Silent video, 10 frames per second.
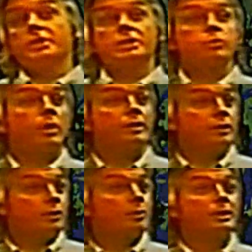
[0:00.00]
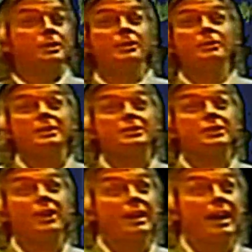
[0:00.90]
is where the European Union
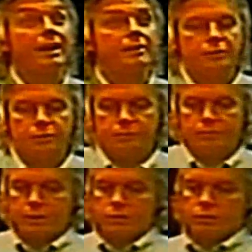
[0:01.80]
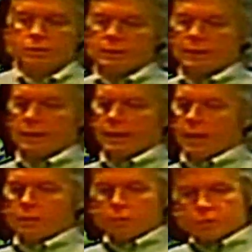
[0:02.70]
started out, if you recall,
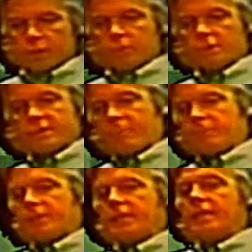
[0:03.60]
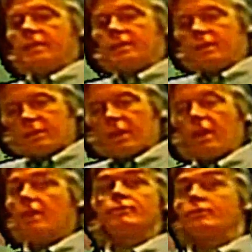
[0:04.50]
and also what's happening in another
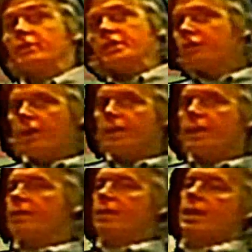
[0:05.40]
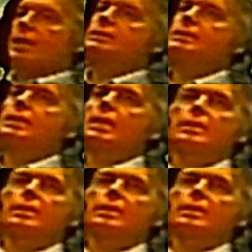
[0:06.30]
free trade area in the